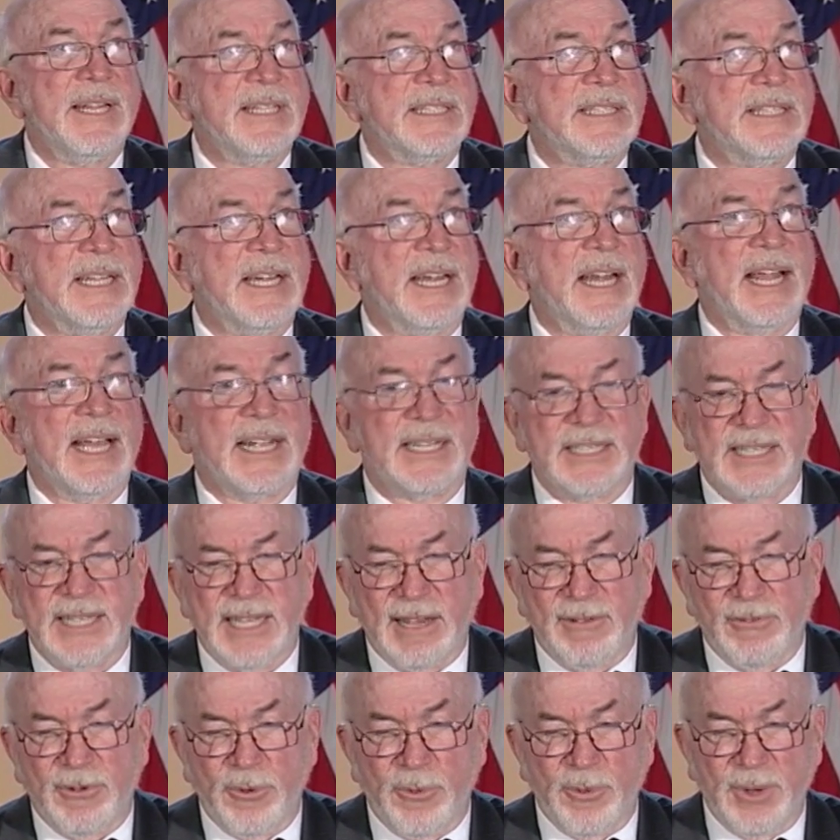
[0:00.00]
to the next
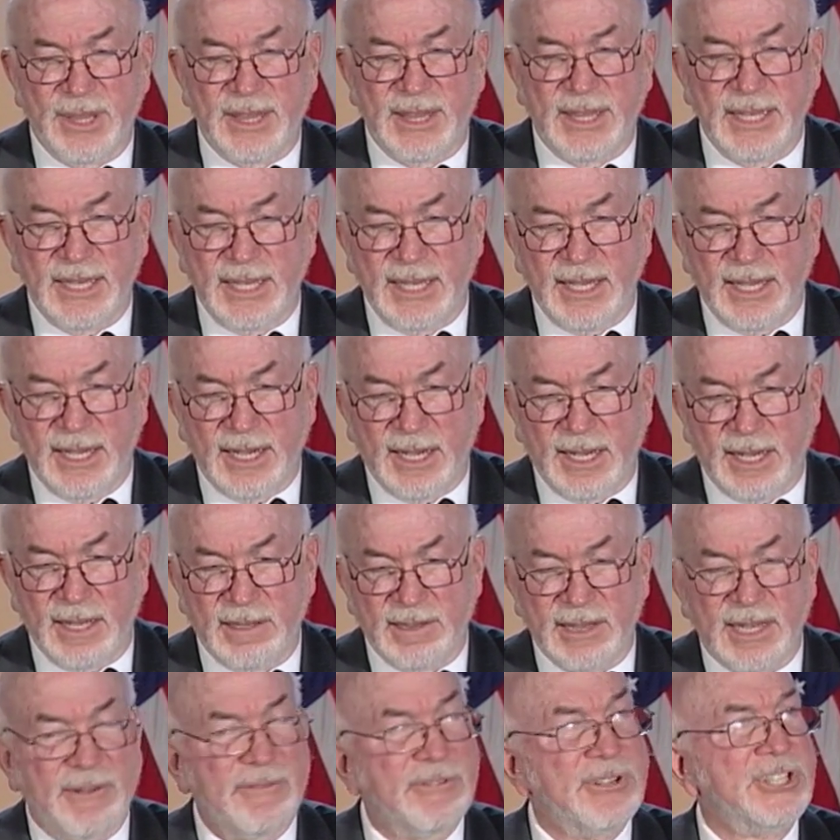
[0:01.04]
level with the
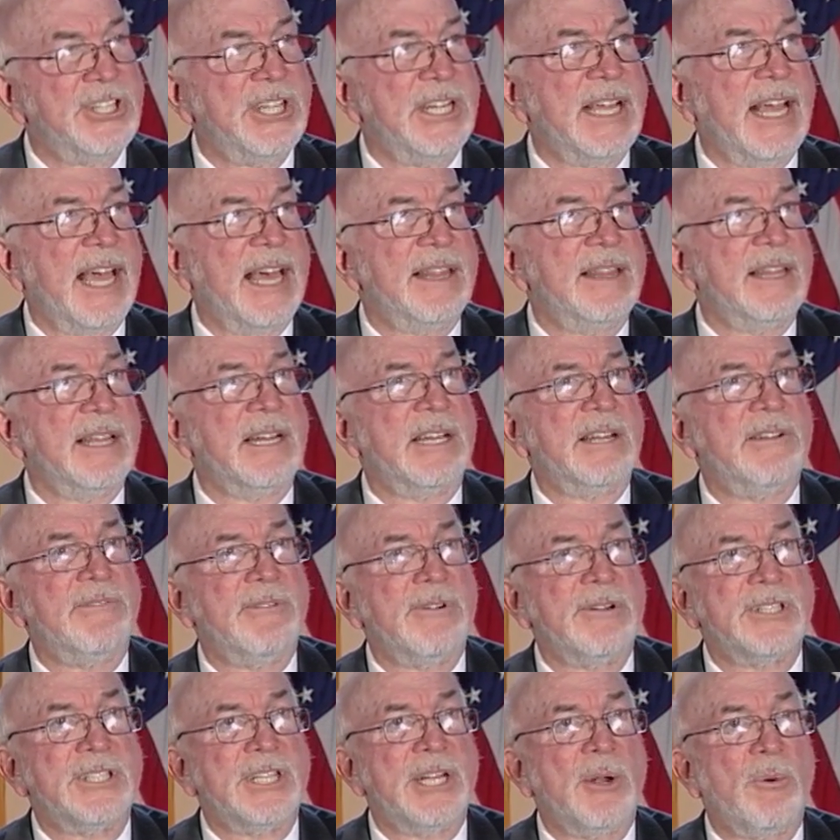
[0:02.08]
Leveraging Ethnic
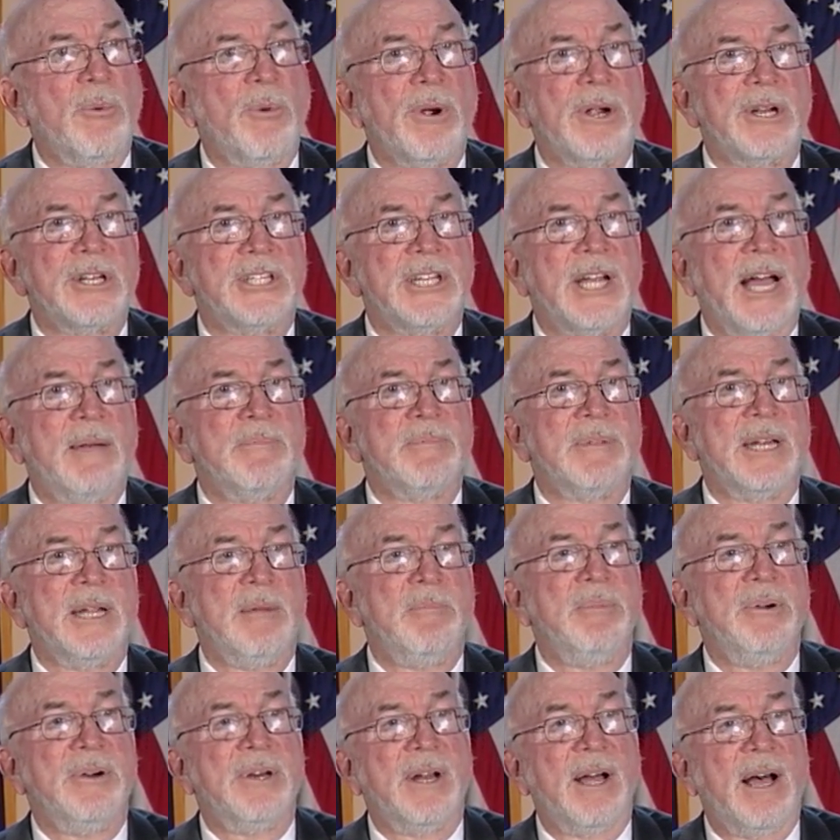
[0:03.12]
Diversity workshop that he
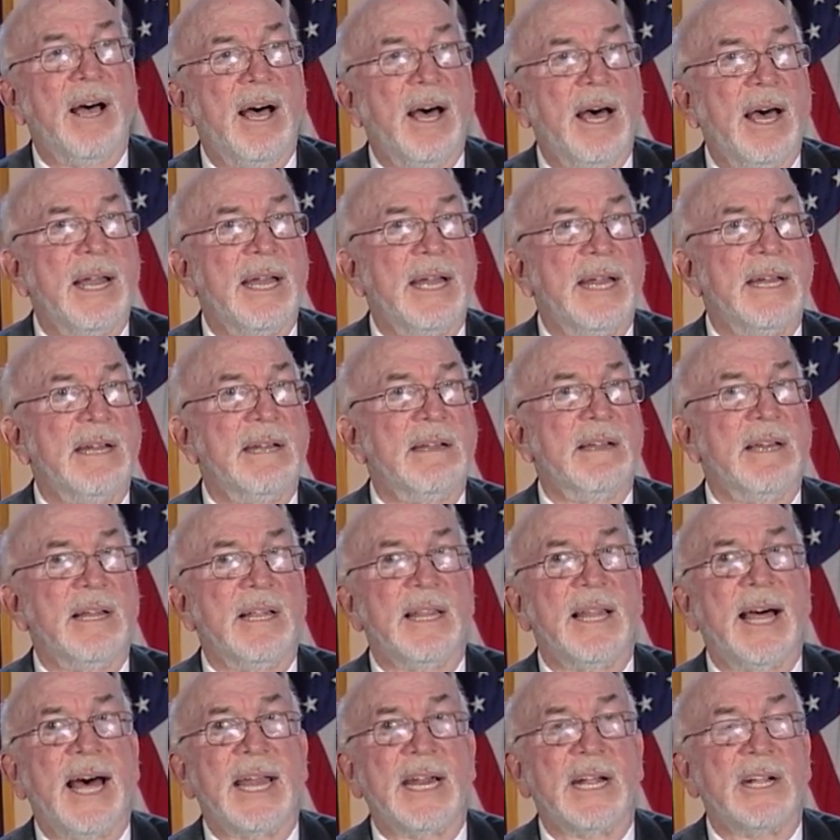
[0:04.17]
put on, and a
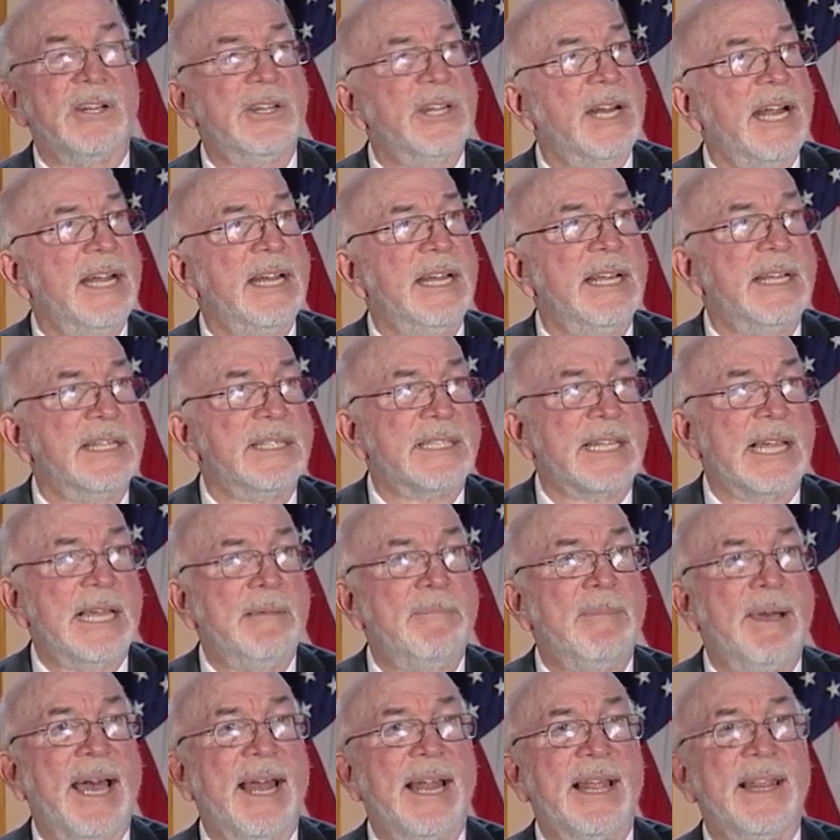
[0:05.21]
lot of good ideas
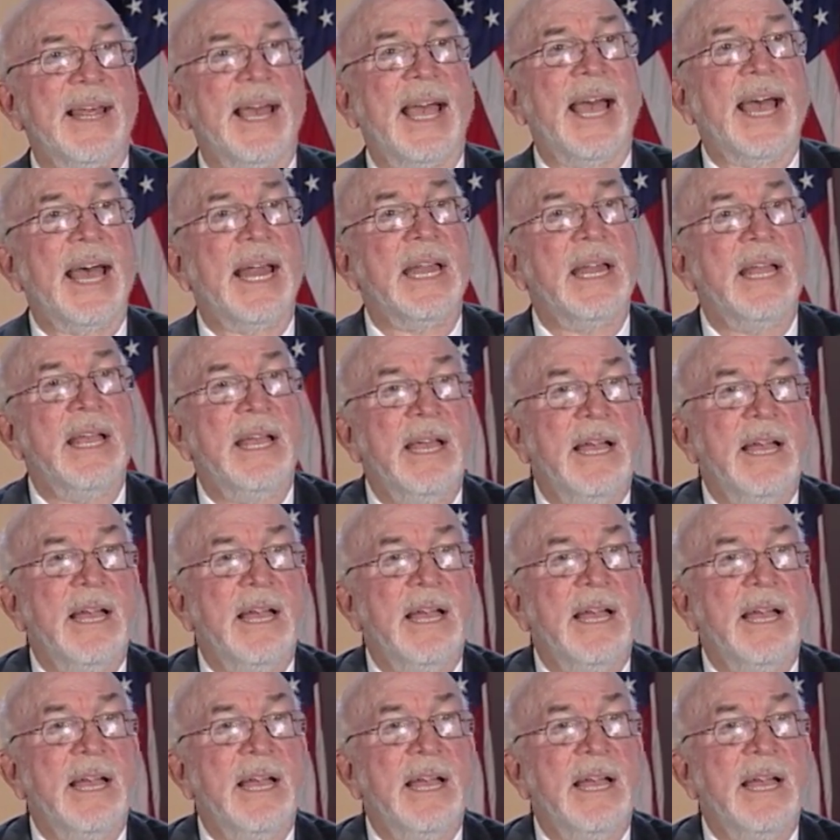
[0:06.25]
came out of that.